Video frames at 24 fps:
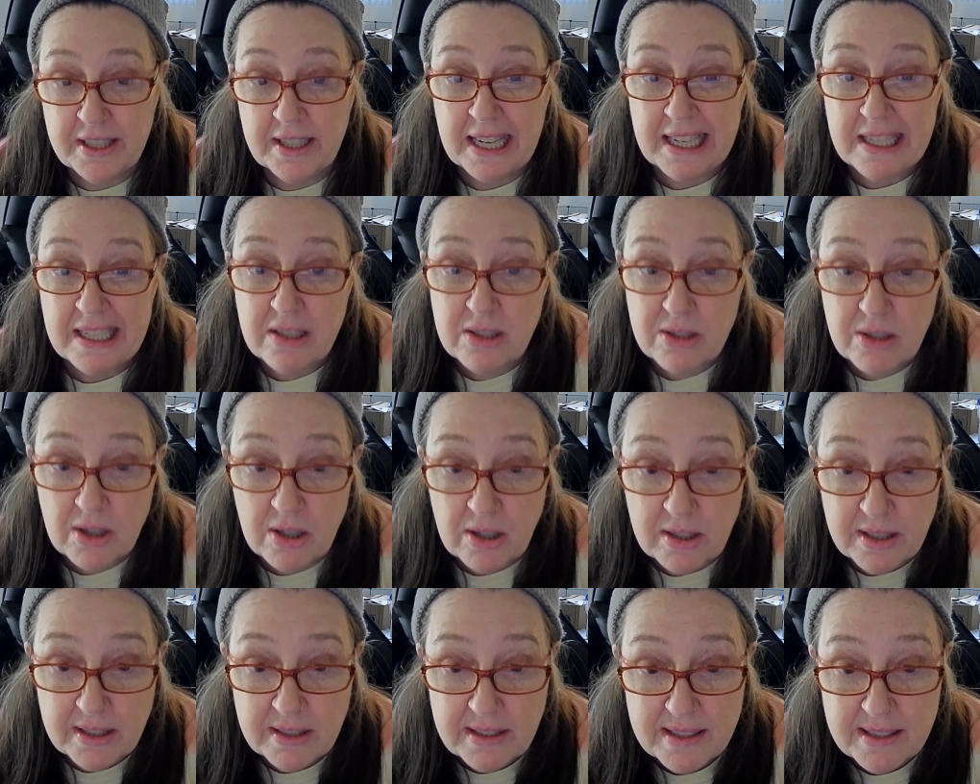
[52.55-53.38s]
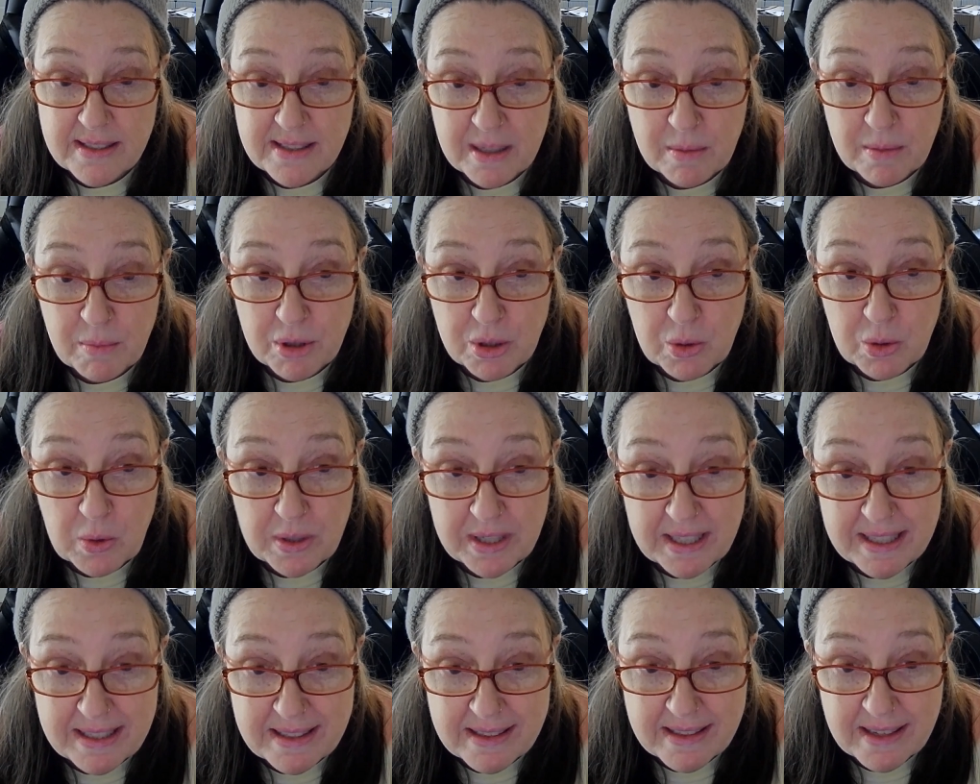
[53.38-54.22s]
I started December
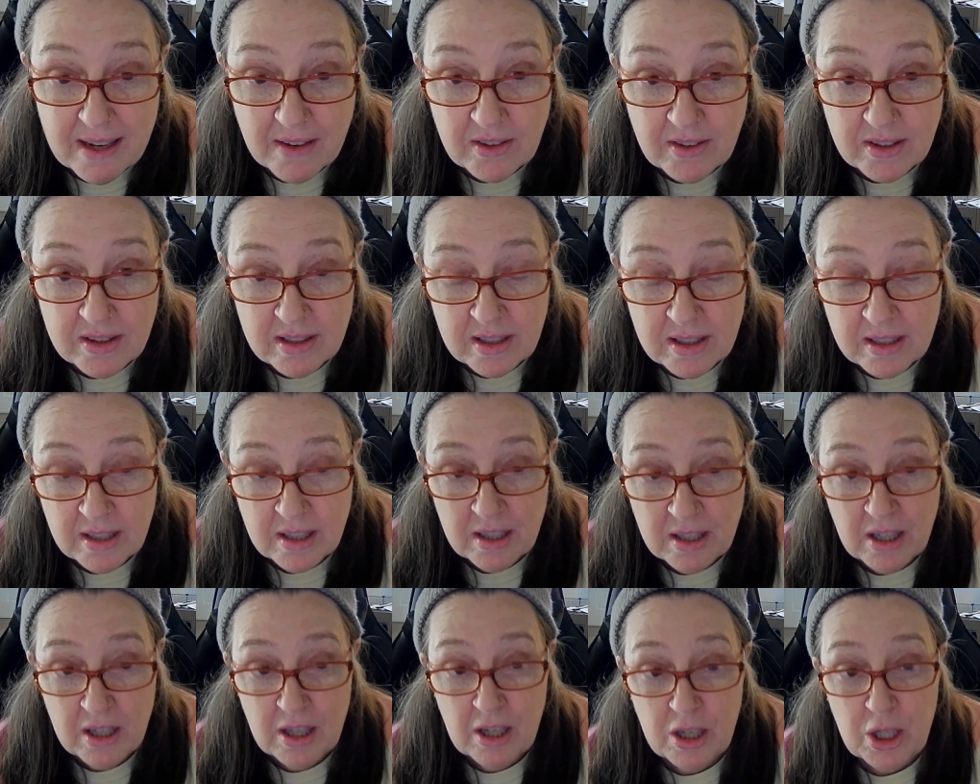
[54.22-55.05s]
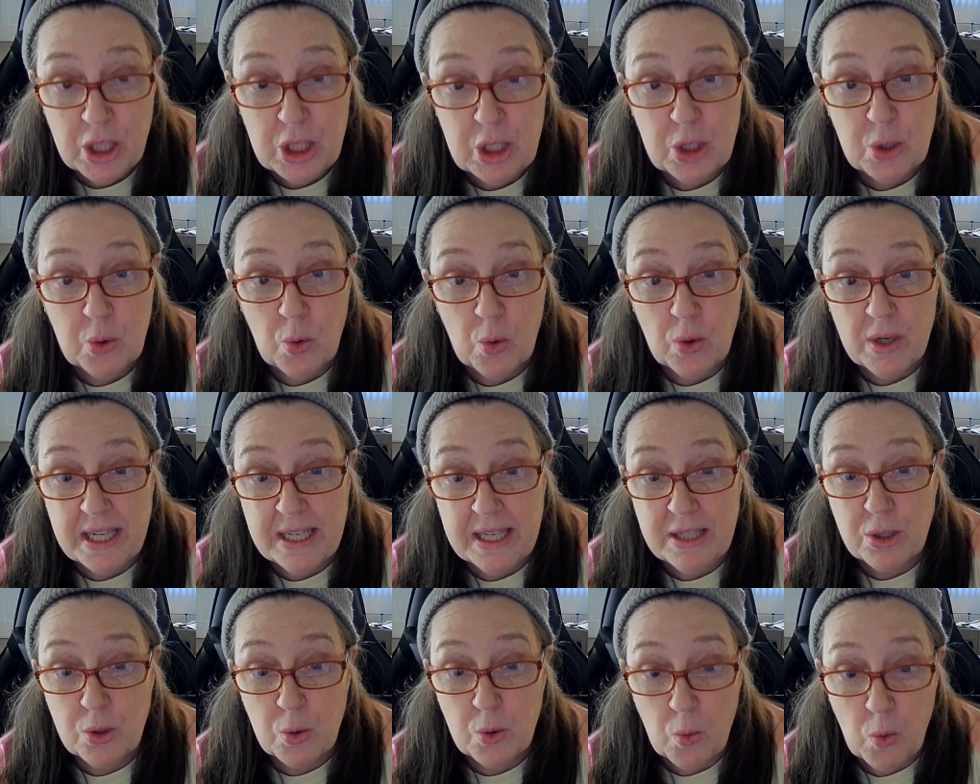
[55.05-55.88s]
27th,
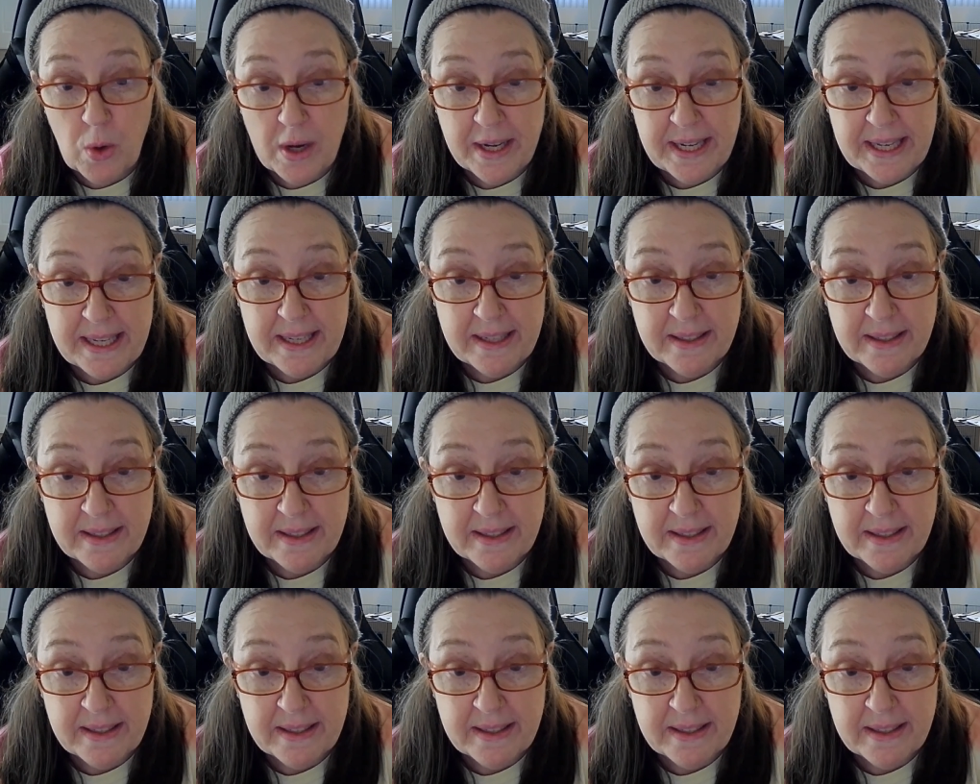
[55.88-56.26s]
2020.